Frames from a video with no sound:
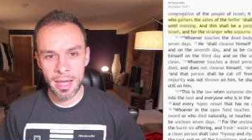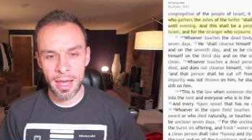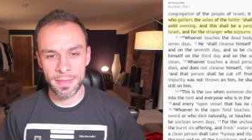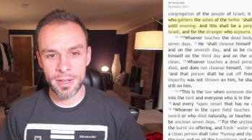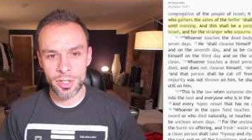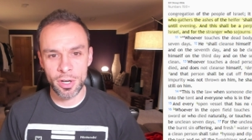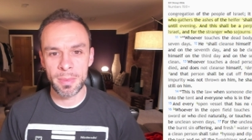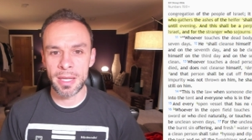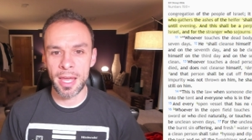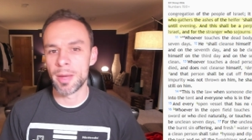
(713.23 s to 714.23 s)
And this shall
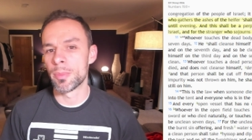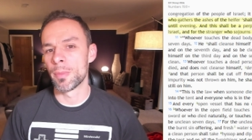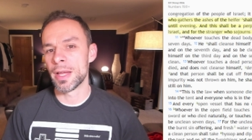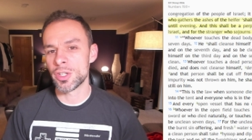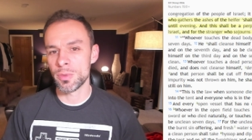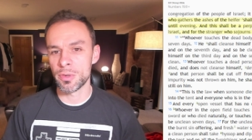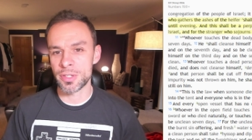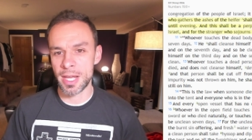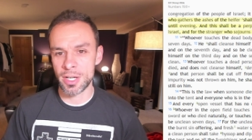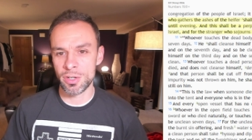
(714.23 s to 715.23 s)
be a perpetual
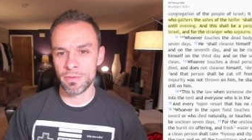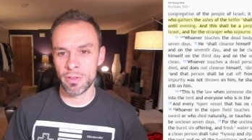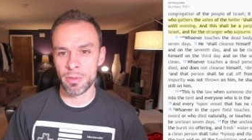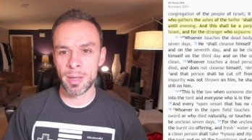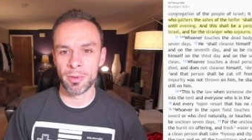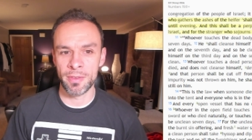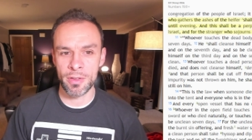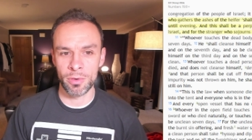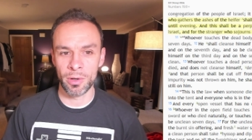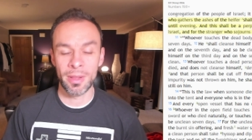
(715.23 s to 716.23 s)
statute for the people of
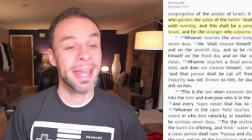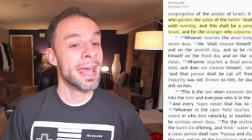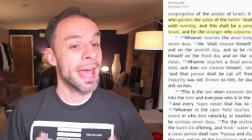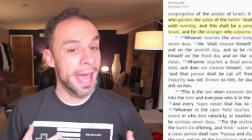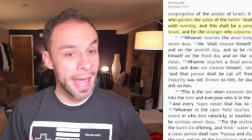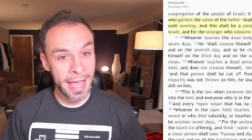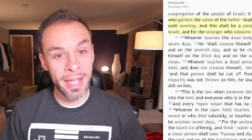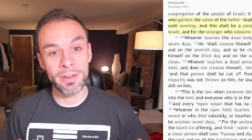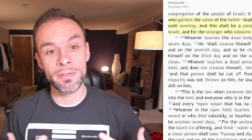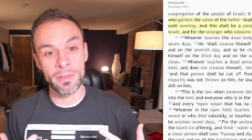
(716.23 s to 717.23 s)
Israel
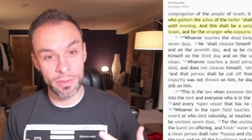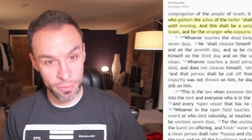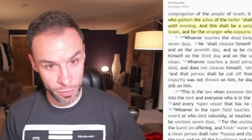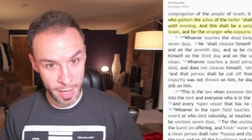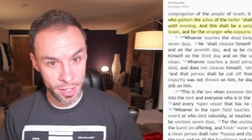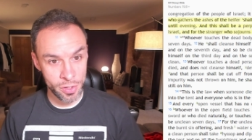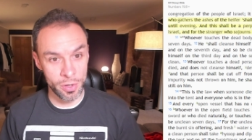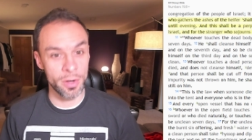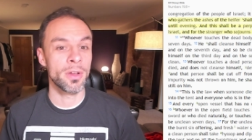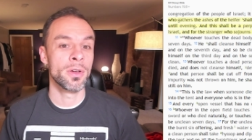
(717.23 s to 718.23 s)
and for the
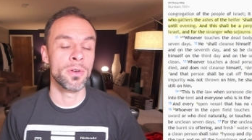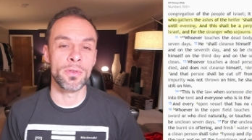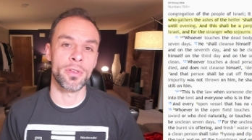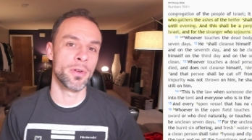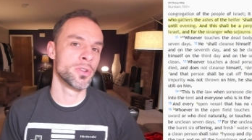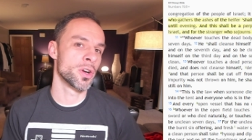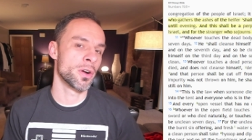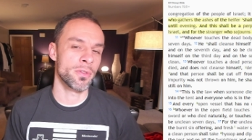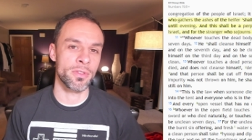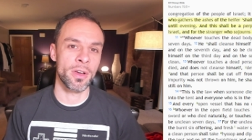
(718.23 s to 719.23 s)
stranger who
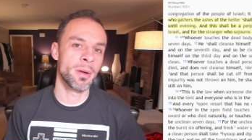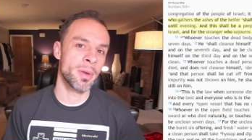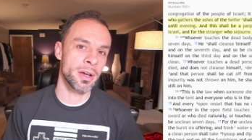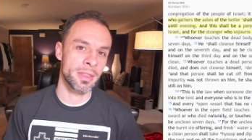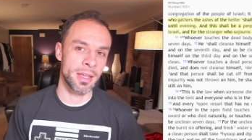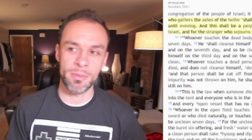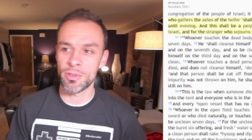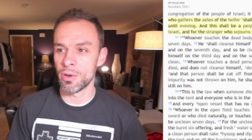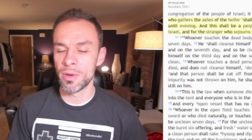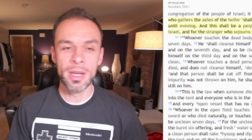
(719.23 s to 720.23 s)
sojourns among them.
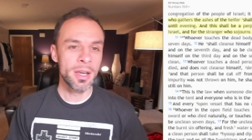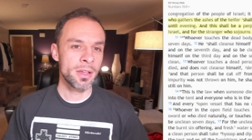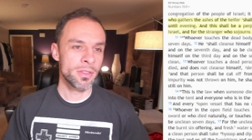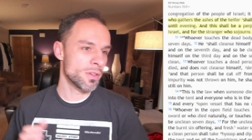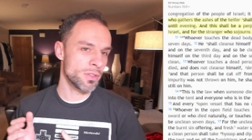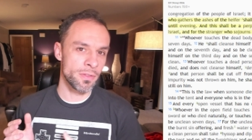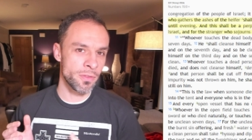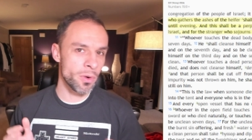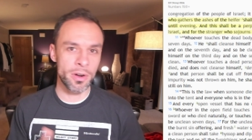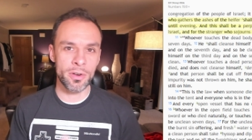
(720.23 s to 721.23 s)
So the, the
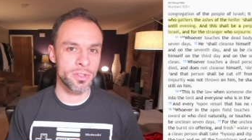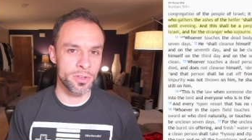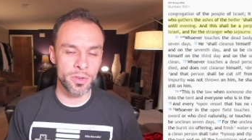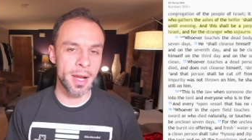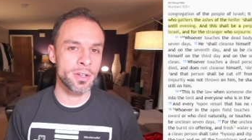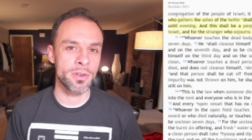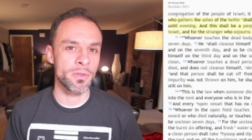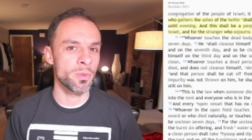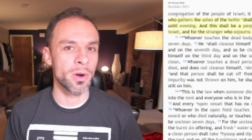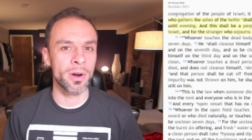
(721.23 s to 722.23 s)
foreigners, the
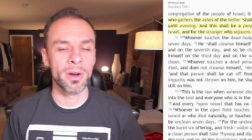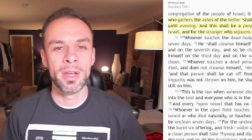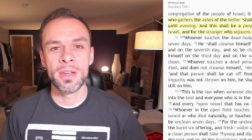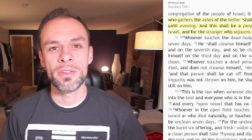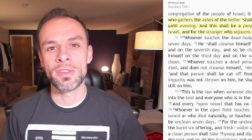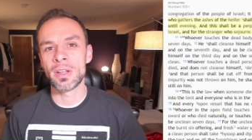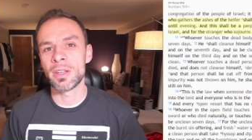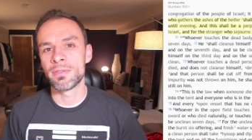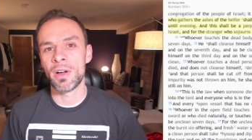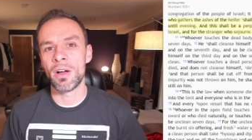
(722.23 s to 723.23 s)
strangers were still
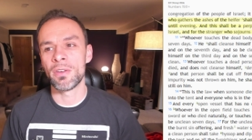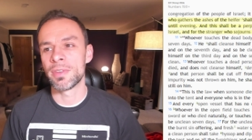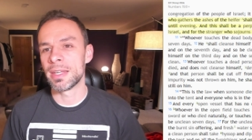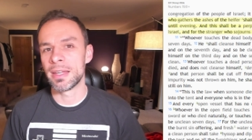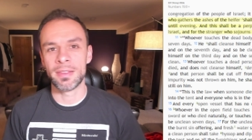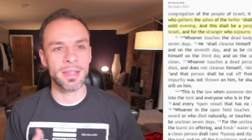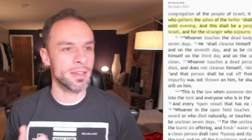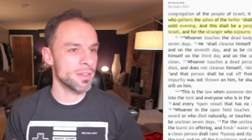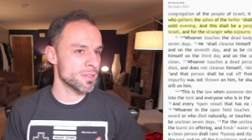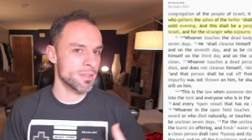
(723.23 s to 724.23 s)
involved in
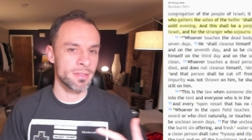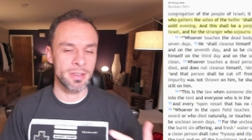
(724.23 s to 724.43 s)
these,